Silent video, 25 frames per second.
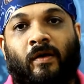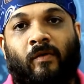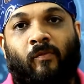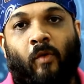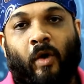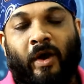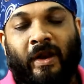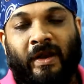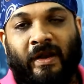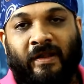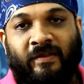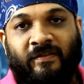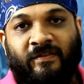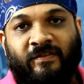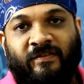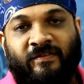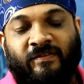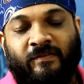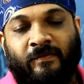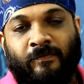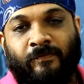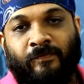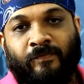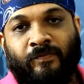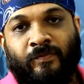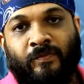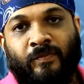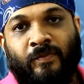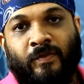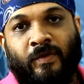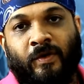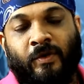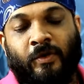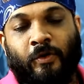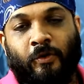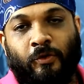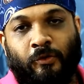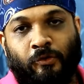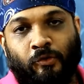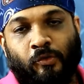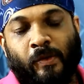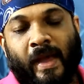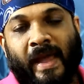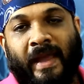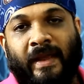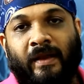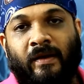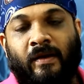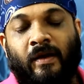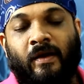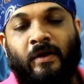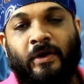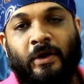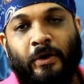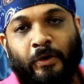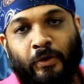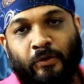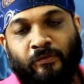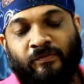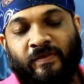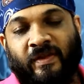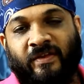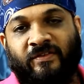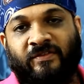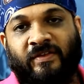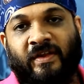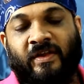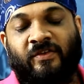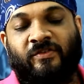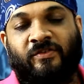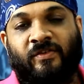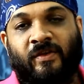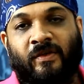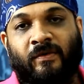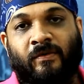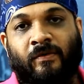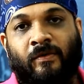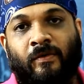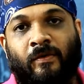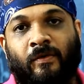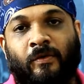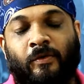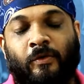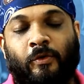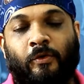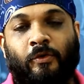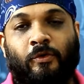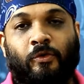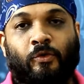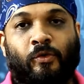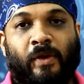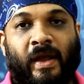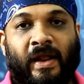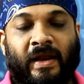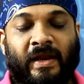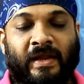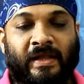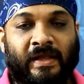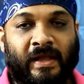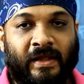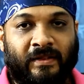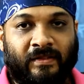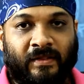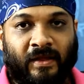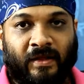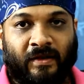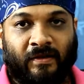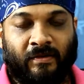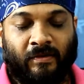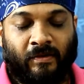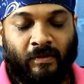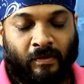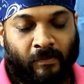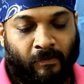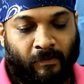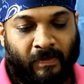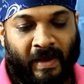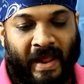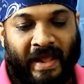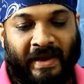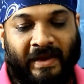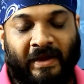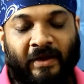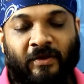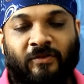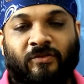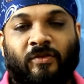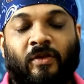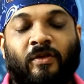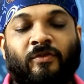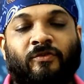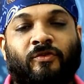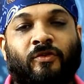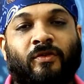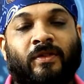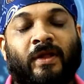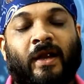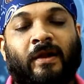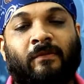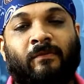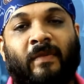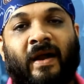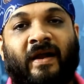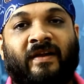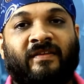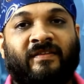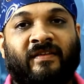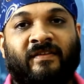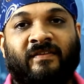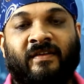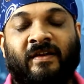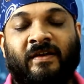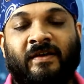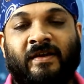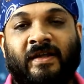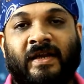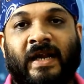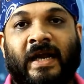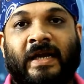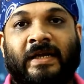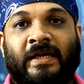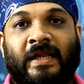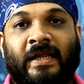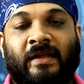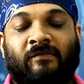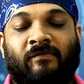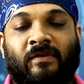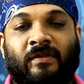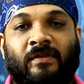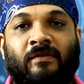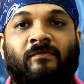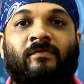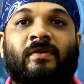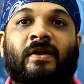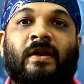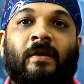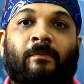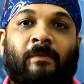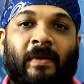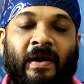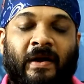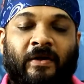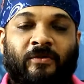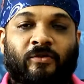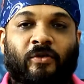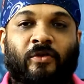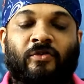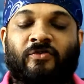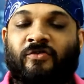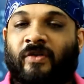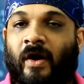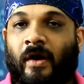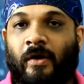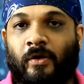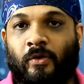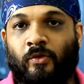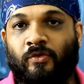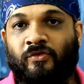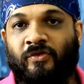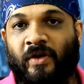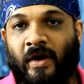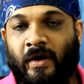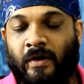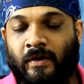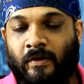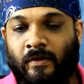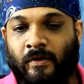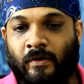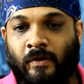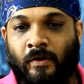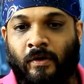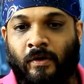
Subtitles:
violence, due to anger, due to frustration, due to any other planets also that Mars is interacting with, depends on chart to chart.